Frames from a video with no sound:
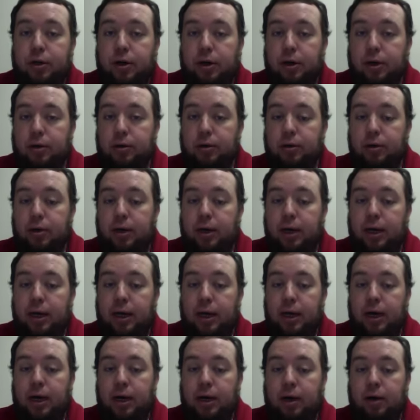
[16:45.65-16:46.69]
article,
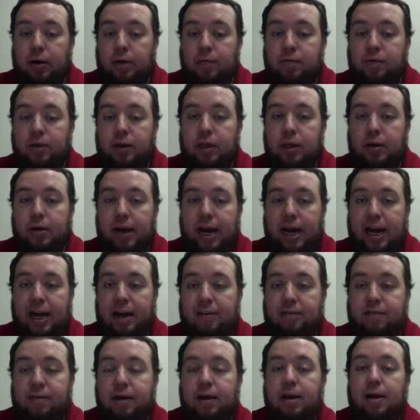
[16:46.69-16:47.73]
and hopefully you
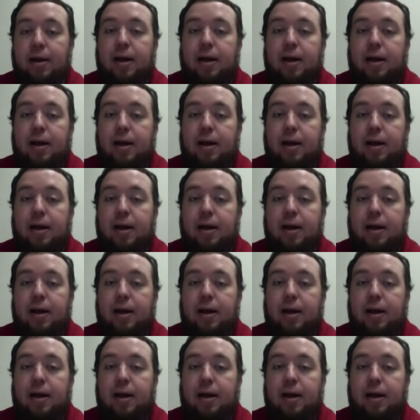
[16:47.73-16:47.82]
have,